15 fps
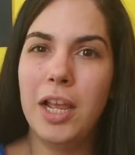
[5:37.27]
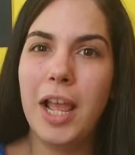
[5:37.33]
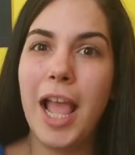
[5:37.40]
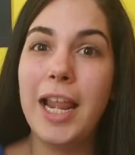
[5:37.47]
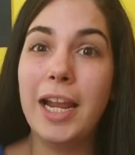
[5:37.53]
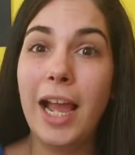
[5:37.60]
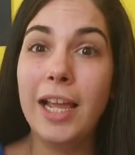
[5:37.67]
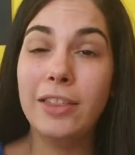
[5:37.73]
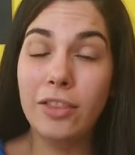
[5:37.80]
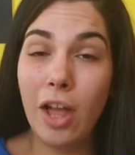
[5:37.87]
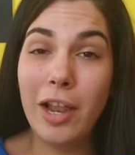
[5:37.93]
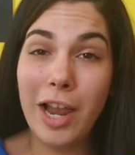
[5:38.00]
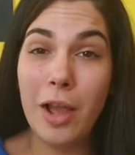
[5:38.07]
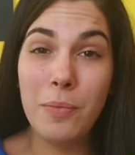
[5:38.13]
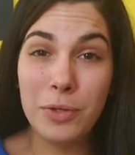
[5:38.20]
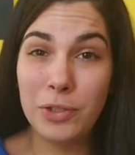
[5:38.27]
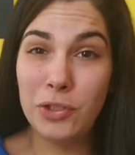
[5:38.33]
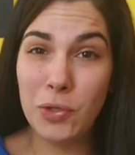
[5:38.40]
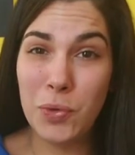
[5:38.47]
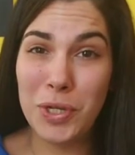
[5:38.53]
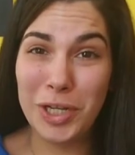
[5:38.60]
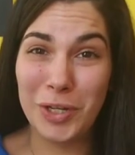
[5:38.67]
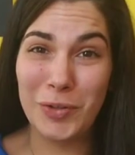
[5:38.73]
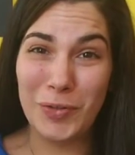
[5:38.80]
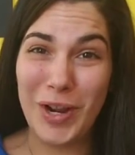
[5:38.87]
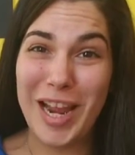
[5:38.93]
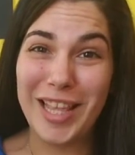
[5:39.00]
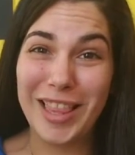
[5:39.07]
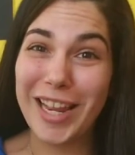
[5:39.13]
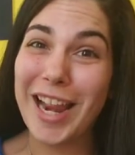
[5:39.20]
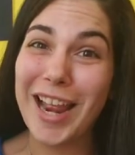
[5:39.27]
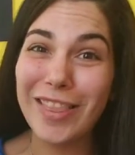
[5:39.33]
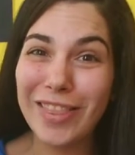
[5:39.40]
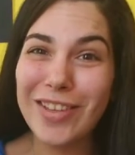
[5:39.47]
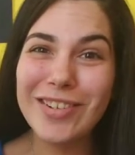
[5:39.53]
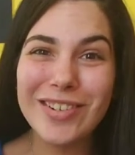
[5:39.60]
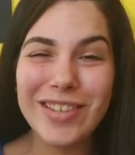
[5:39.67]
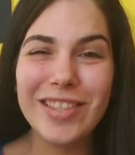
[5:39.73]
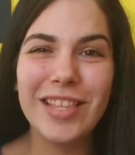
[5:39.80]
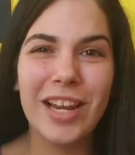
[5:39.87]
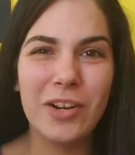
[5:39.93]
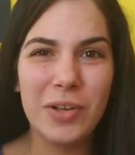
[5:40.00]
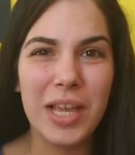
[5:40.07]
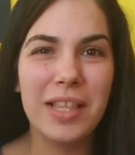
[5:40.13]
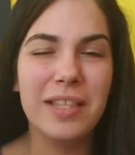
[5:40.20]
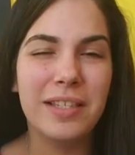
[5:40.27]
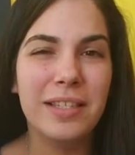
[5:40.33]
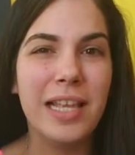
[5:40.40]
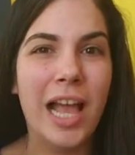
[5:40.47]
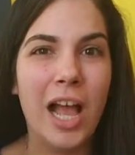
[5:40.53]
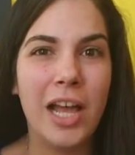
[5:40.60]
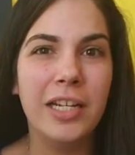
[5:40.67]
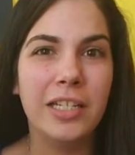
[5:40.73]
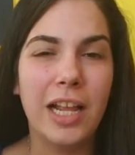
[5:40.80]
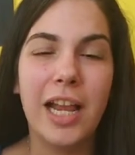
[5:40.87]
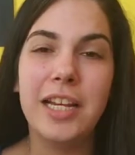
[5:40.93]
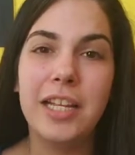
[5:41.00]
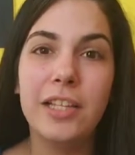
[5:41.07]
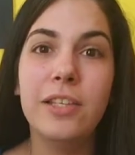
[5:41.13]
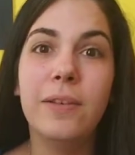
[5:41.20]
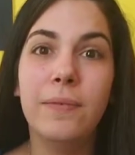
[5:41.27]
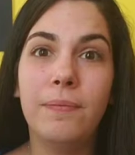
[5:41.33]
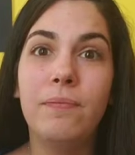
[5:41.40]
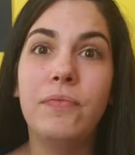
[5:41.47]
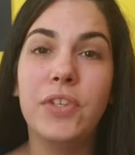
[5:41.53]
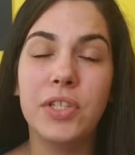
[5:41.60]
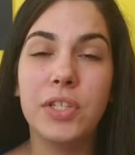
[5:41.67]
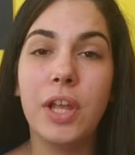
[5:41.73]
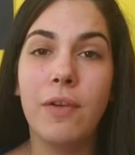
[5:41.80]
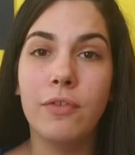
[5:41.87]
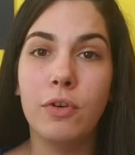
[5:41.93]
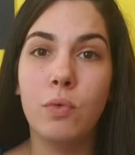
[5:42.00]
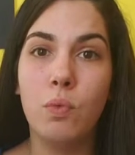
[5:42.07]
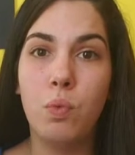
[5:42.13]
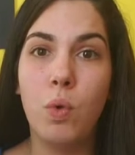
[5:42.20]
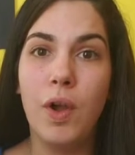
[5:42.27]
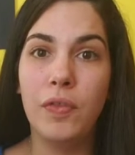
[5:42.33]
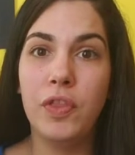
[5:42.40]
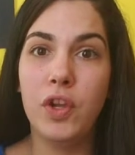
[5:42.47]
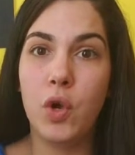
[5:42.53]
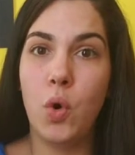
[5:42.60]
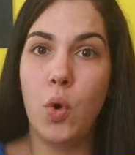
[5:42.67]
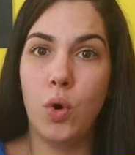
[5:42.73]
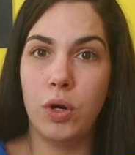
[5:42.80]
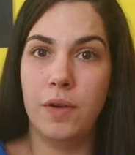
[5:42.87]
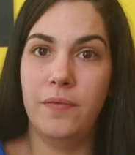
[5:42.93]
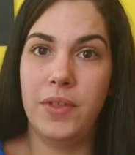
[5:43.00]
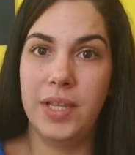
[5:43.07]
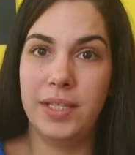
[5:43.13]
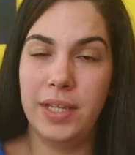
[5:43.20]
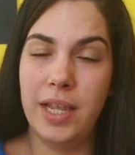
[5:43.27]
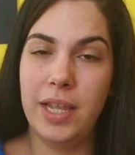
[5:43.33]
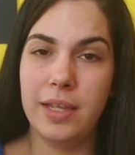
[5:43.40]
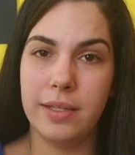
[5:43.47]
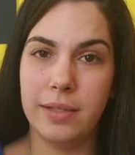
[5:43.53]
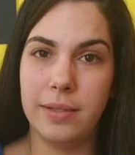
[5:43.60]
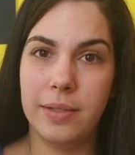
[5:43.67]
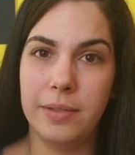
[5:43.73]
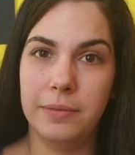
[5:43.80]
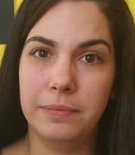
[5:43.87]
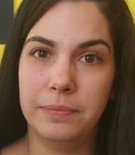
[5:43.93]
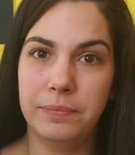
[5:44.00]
and I thought I was doing it right. Like, I literally thought, okay, this is how I need to discover what the core of this is.